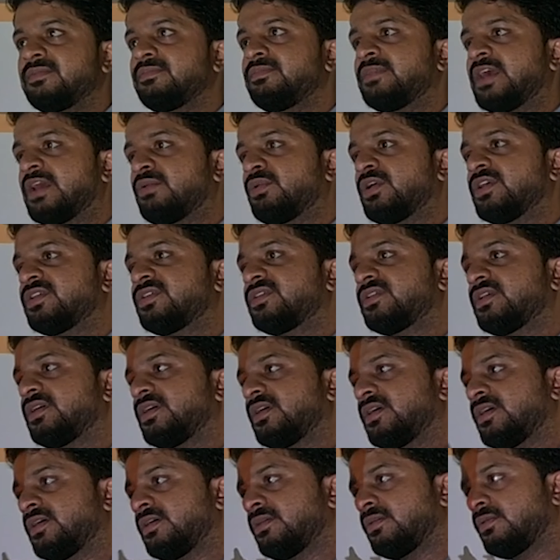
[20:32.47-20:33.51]
there was
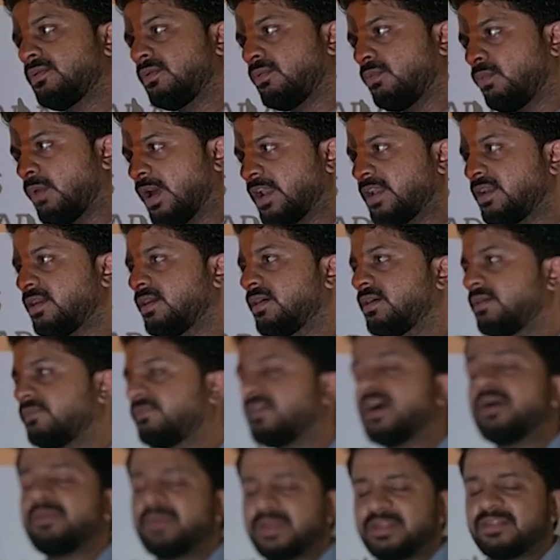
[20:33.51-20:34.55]
the
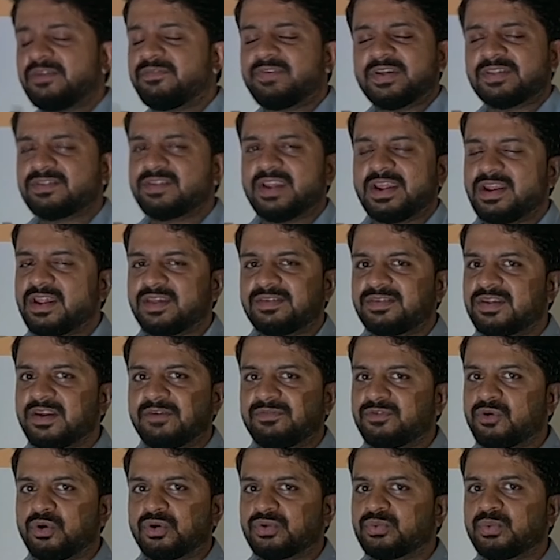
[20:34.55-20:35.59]
first dynasty,
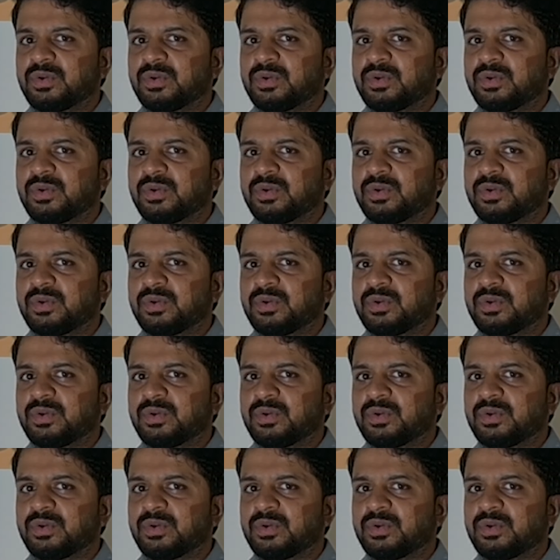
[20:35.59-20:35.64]
of course,